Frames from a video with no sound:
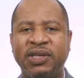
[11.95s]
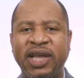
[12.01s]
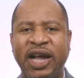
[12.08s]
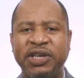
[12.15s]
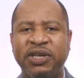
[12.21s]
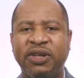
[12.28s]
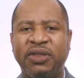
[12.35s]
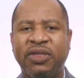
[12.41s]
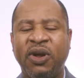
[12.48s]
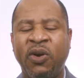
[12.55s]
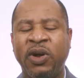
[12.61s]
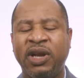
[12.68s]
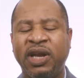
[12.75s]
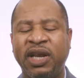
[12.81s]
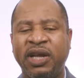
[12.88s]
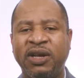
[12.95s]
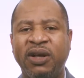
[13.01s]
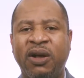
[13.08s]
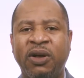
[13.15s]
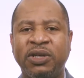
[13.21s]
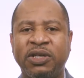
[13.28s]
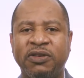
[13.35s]
is actually the third leading
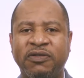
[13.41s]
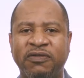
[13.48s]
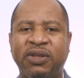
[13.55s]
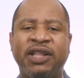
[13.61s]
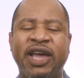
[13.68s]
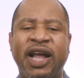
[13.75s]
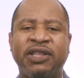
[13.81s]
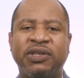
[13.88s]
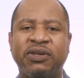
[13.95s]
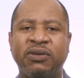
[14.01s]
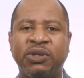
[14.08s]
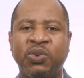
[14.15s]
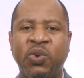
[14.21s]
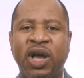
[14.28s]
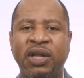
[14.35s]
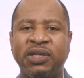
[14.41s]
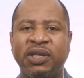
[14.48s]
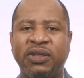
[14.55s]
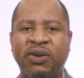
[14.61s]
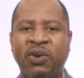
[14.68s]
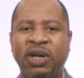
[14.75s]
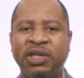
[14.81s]
cause of cancer as well as
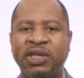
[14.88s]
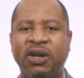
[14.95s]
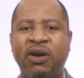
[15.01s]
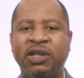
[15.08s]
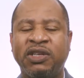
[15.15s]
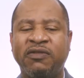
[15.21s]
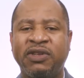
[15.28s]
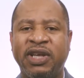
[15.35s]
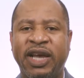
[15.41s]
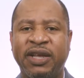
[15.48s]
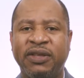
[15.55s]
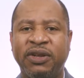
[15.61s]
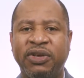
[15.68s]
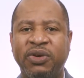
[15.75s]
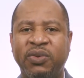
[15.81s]
the third leading cause of death in the